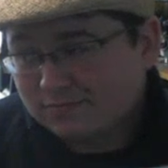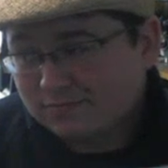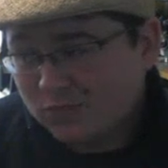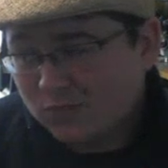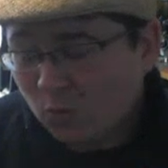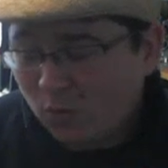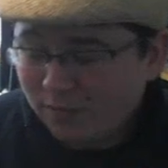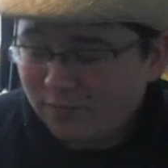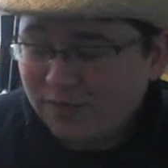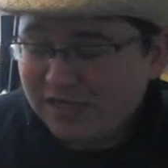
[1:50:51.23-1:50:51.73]

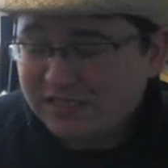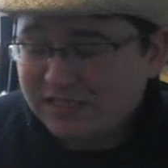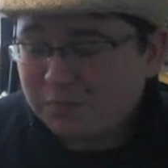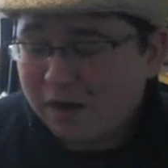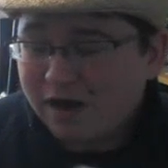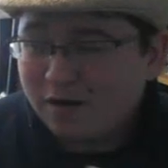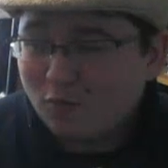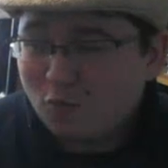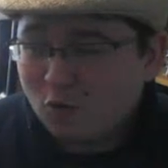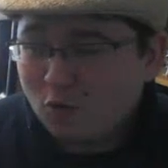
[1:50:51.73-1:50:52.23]
It's One Piece
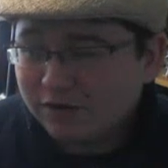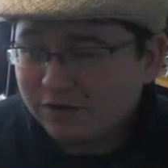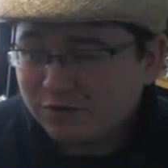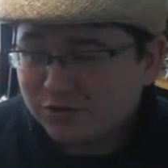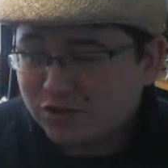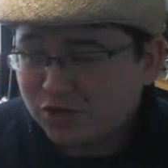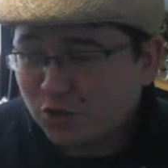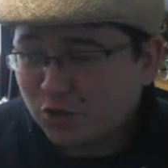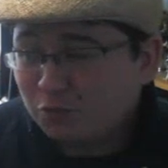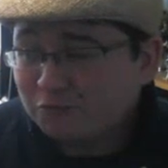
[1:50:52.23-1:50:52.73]
Pirate
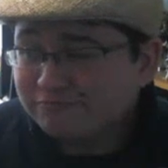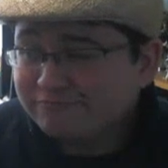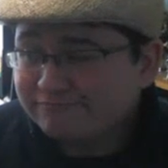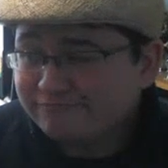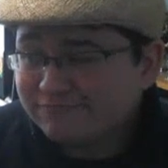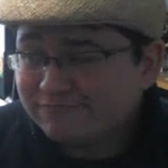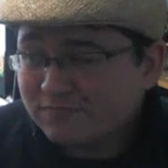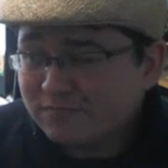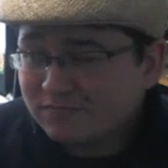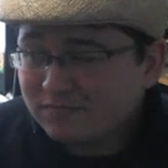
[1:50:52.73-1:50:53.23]
Warriors 2.
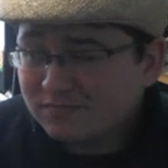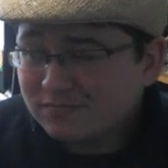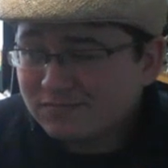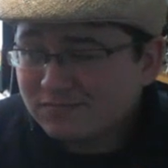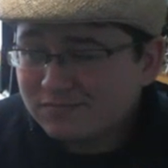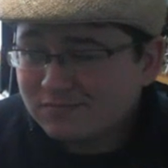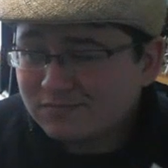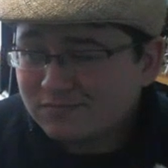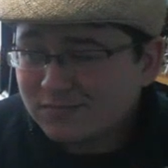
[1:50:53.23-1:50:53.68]
Huh.